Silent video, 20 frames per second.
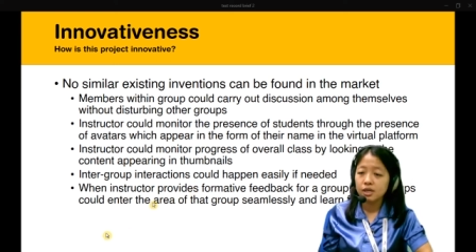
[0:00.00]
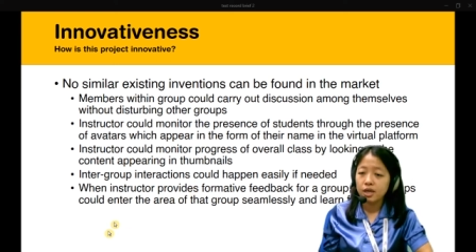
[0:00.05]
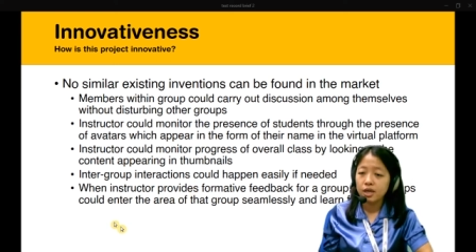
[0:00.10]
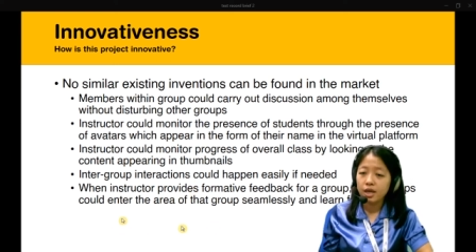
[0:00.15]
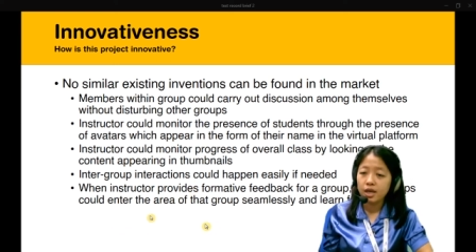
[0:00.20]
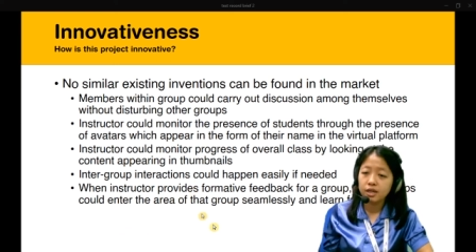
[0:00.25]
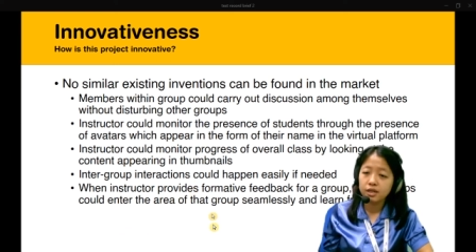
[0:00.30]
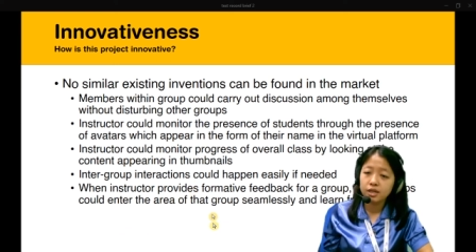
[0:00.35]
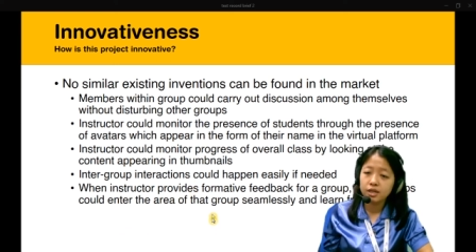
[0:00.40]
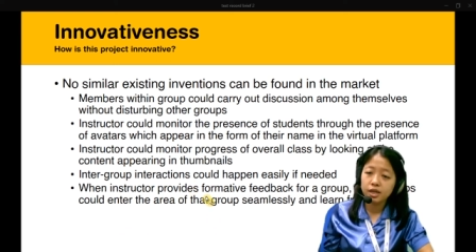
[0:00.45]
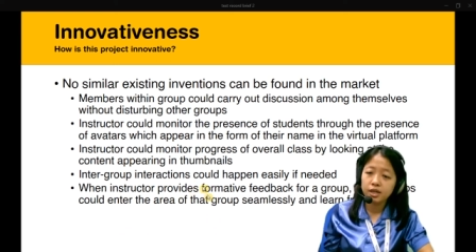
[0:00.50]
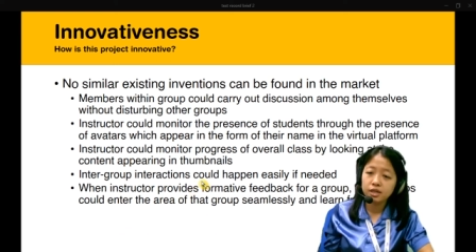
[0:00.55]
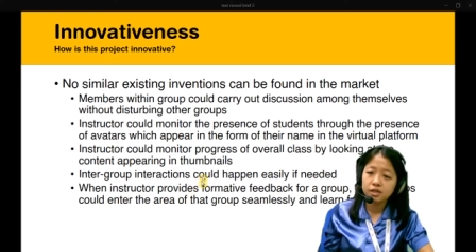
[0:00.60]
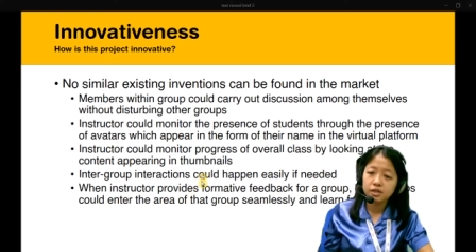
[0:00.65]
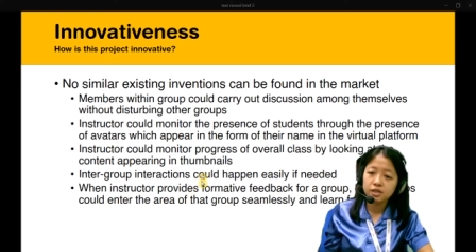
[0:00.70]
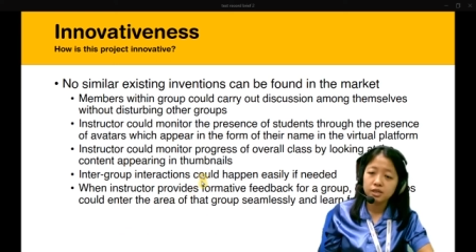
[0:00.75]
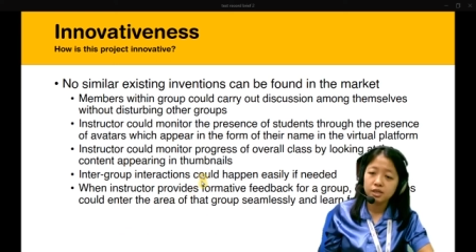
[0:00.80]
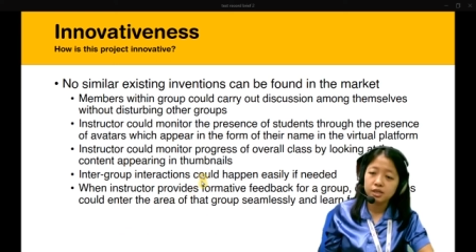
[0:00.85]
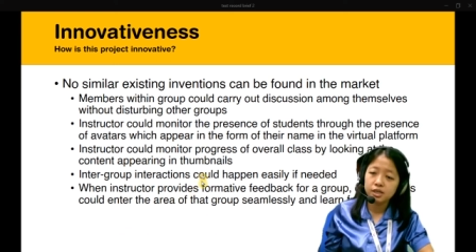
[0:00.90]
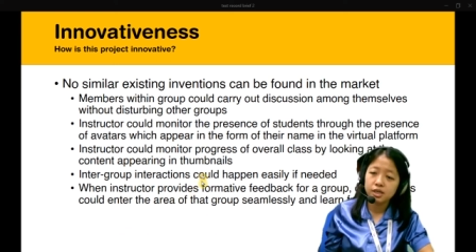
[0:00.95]
then
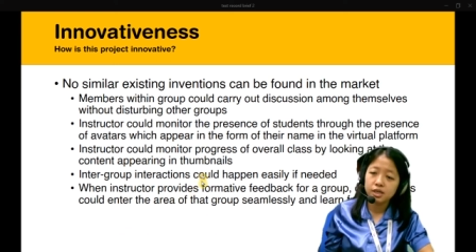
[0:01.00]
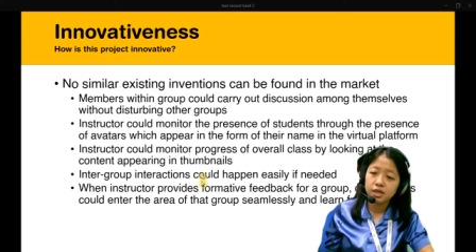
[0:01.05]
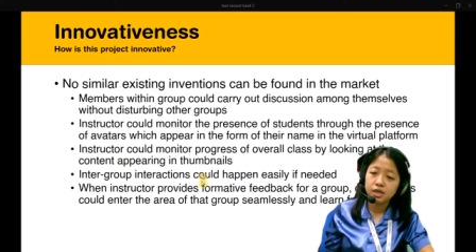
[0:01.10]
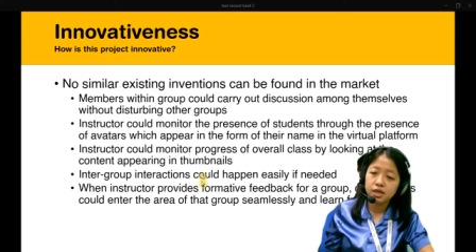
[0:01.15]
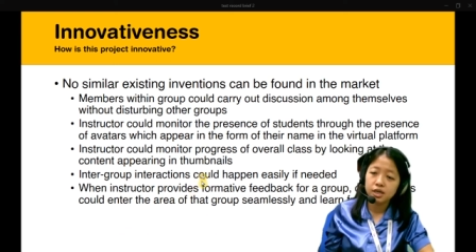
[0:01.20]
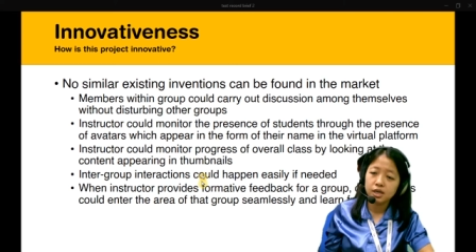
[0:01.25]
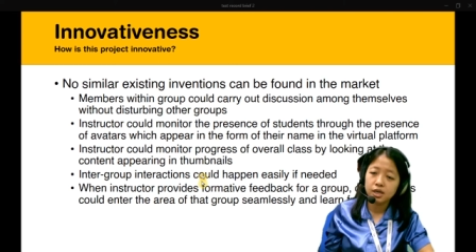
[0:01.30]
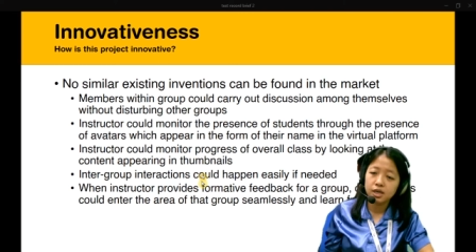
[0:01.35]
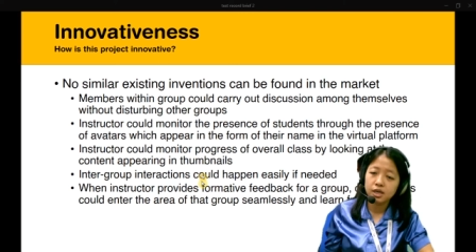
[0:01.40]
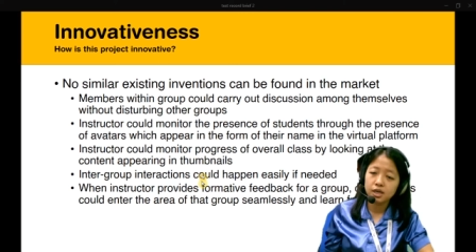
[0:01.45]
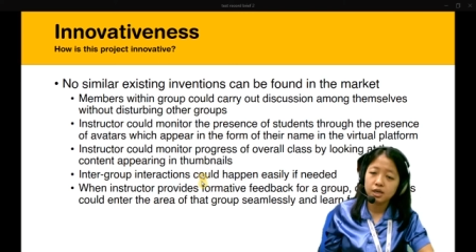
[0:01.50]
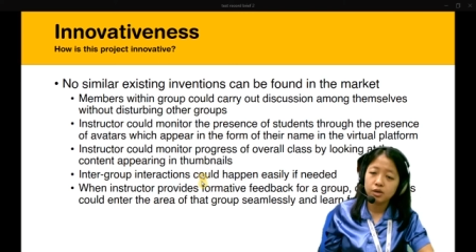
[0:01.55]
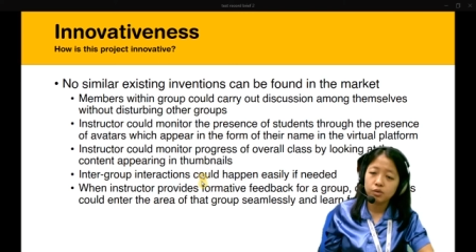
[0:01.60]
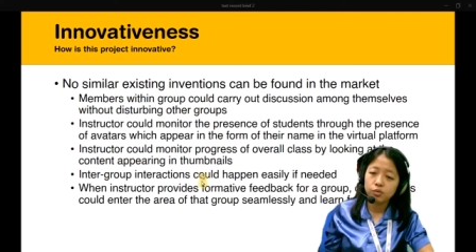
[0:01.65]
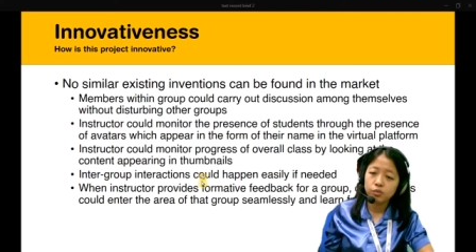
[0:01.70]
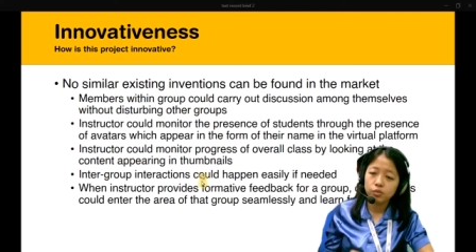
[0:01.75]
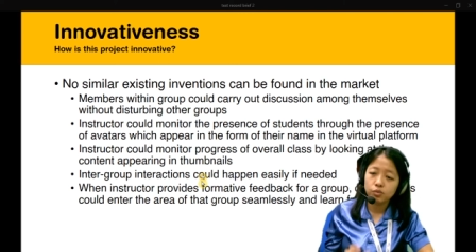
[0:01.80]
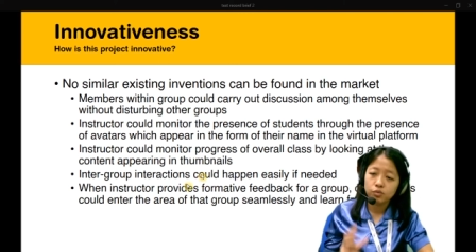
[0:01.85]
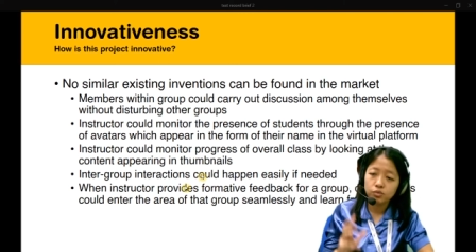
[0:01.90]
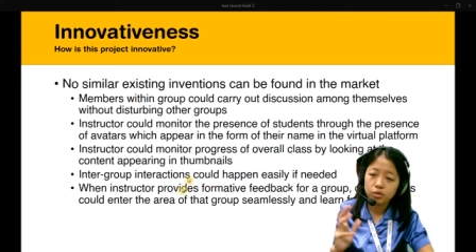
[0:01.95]
the
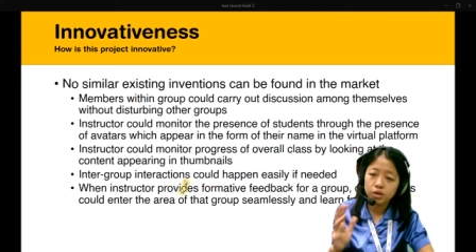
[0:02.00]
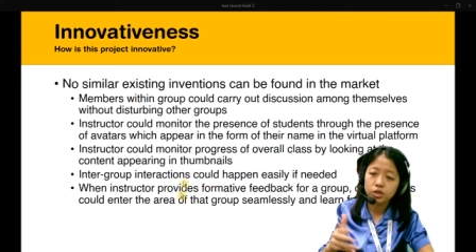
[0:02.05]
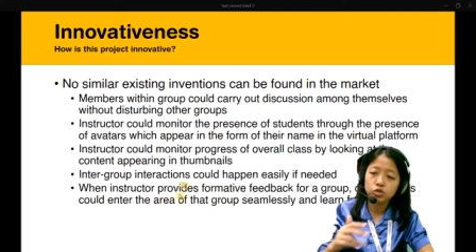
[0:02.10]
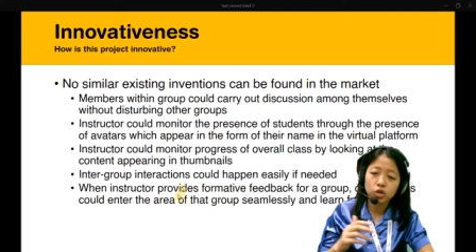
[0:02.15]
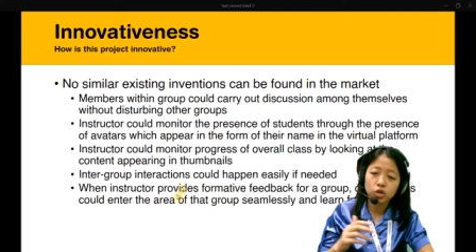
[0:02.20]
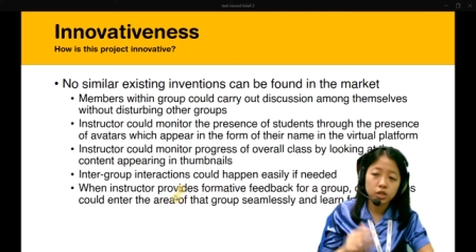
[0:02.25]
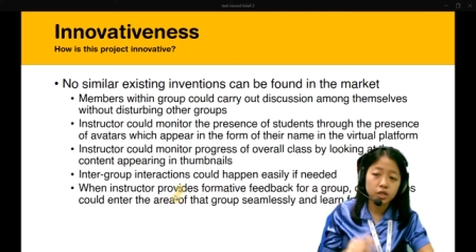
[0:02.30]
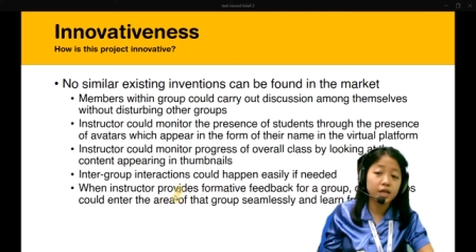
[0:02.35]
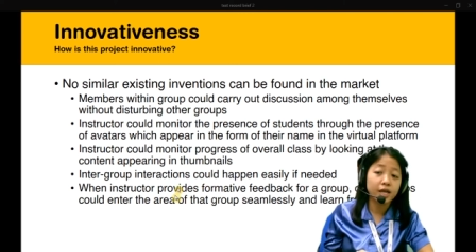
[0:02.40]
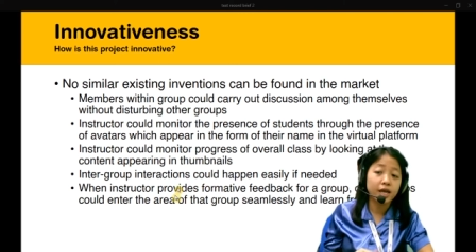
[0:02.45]
instructor can